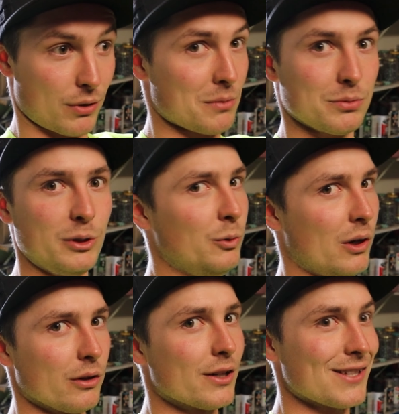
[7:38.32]
probably
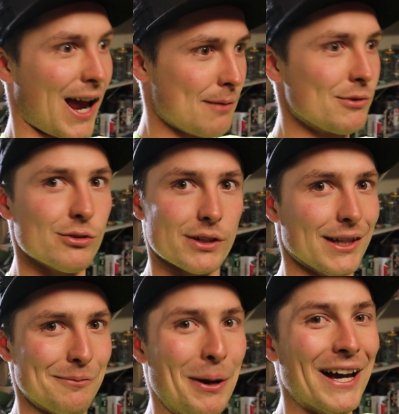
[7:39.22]
won't because I'm doing
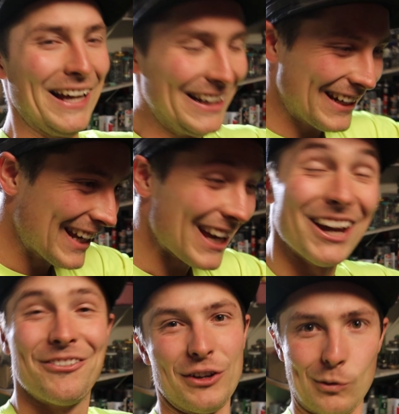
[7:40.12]
it, but
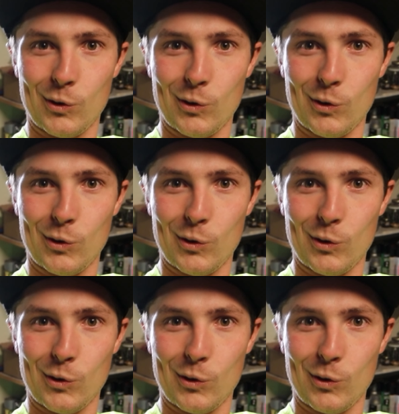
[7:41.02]
if it